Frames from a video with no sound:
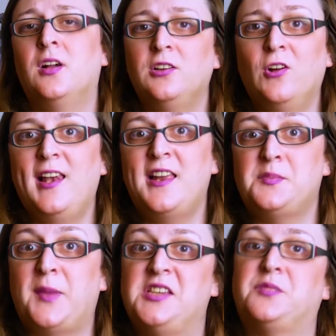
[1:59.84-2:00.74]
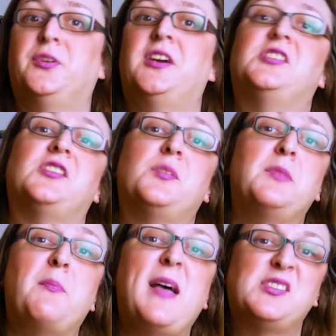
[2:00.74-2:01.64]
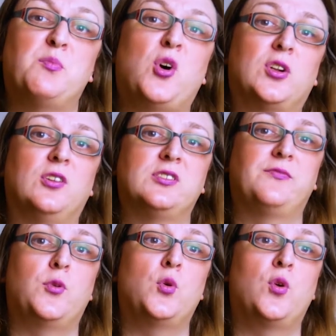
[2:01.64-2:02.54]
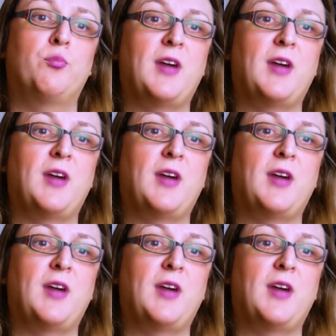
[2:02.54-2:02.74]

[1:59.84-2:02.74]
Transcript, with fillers: Loyalist Space Marines are some of the best models for